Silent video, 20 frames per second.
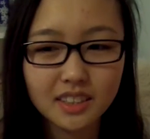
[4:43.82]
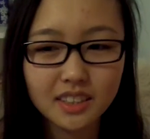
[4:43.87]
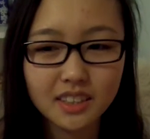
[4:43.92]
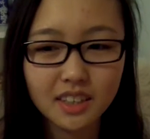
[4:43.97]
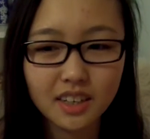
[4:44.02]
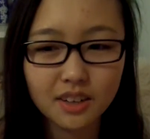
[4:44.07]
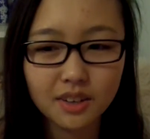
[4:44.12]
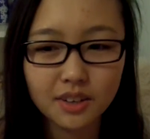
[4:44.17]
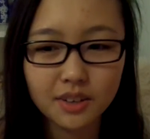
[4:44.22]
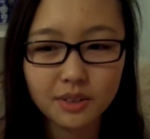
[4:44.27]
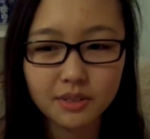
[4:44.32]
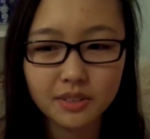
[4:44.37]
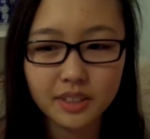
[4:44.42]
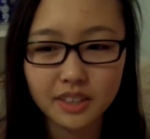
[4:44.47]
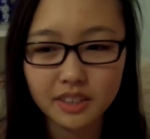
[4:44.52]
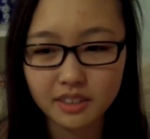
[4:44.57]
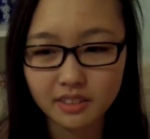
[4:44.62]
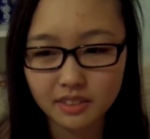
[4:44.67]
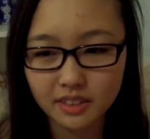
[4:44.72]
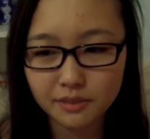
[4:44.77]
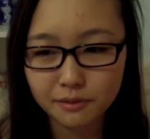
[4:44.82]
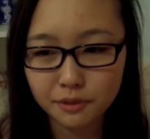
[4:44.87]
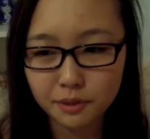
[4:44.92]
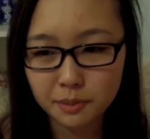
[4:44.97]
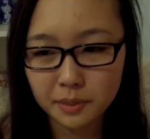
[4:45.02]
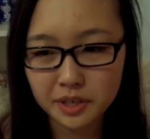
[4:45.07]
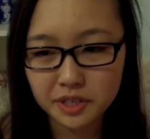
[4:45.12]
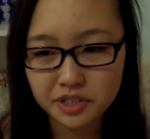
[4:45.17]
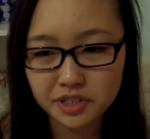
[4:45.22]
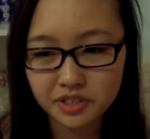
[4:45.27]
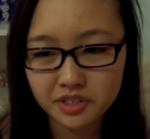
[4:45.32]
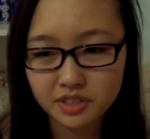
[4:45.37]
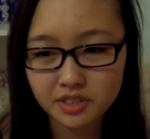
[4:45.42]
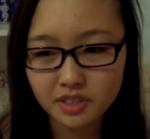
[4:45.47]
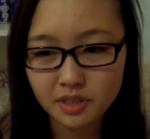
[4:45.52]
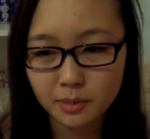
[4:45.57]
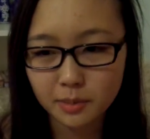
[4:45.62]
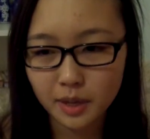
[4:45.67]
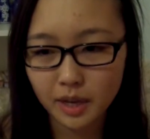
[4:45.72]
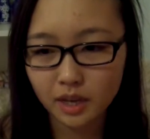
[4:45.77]
I don't know, like,
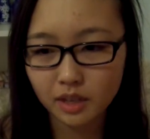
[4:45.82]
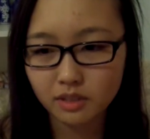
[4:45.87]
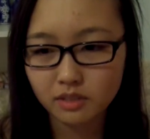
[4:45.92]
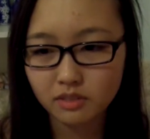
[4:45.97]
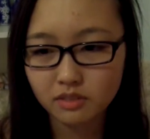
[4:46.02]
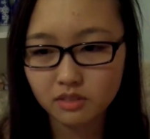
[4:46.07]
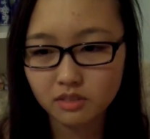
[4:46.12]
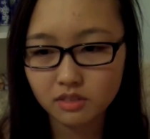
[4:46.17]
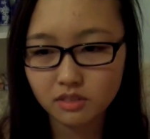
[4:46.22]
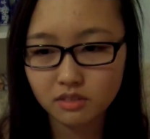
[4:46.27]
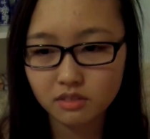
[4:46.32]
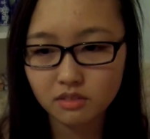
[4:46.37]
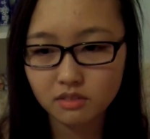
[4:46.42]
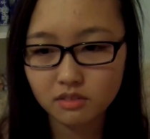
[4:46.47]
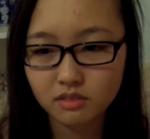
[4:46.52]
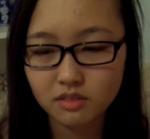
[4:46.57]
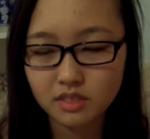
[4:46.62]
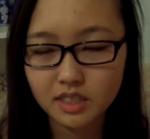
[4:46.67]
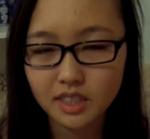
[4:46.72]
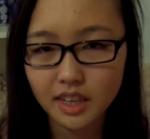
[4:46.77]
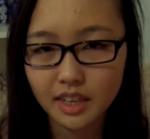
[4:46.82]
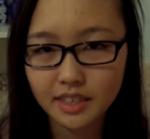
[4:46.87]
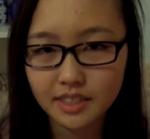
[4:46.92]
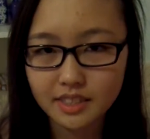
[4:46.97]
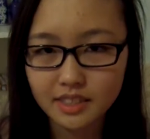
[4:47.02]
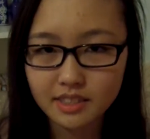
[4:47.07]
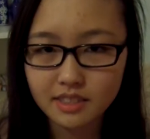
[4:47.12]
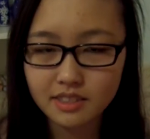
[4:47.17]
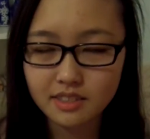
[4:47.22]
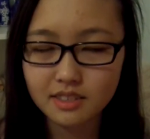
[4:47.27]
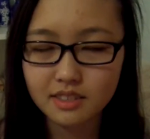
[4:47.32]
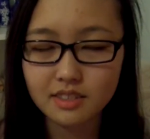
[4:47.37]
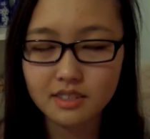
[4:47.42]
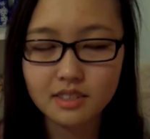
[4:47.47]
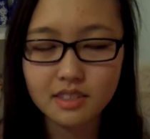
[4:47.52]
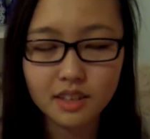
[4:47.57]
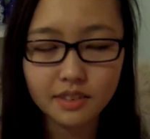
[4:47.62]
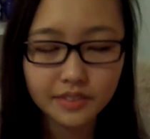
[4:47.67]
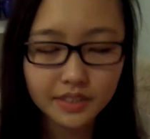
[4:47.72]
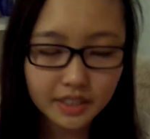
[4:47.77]
information about scientists and
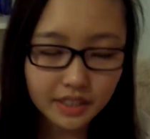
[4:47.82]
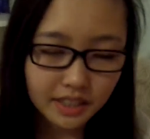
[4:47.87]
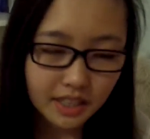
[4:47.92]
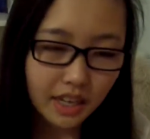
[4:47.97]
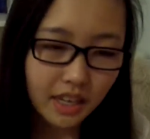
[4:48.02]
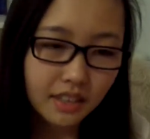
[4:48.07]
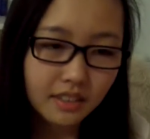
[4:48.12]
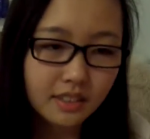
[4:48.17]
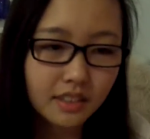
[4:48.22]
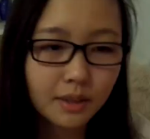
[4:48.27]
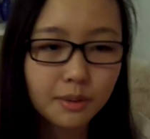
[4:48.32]
stuff like that.